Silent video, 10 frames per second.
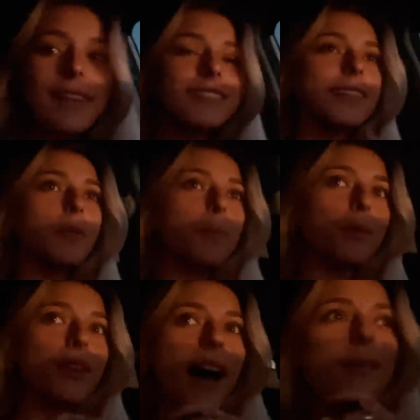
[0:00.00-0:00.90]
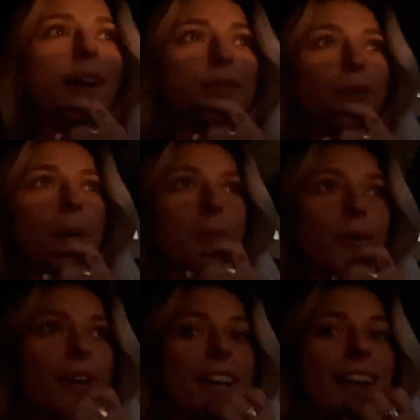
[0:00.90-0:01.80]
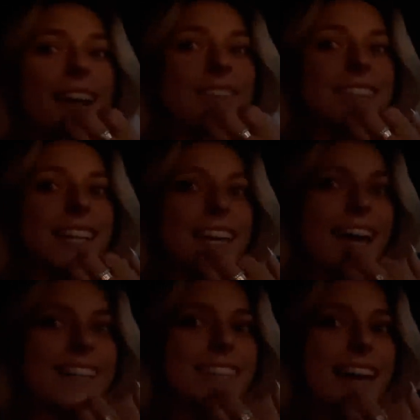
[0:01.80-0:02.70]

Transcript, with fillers: Someone pulled out when I was right pulling in and I was like, heck